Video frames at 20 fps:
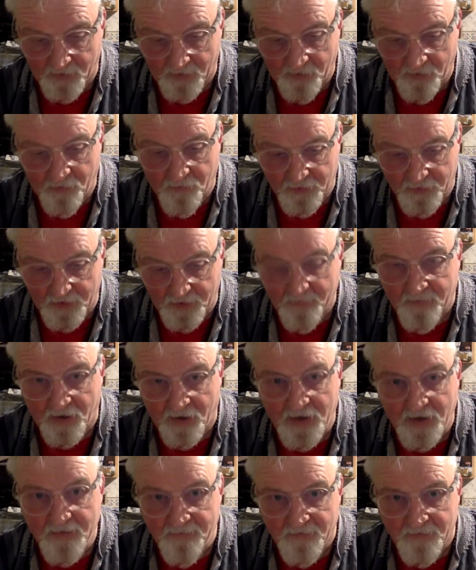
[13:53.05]
I'll get
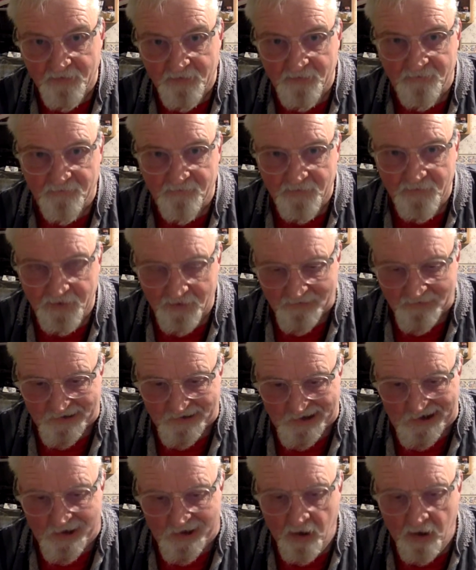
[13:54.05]
paid for this video.
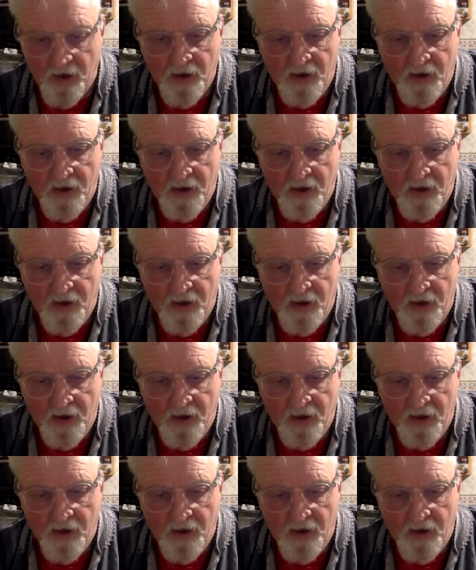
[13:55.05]
Okay.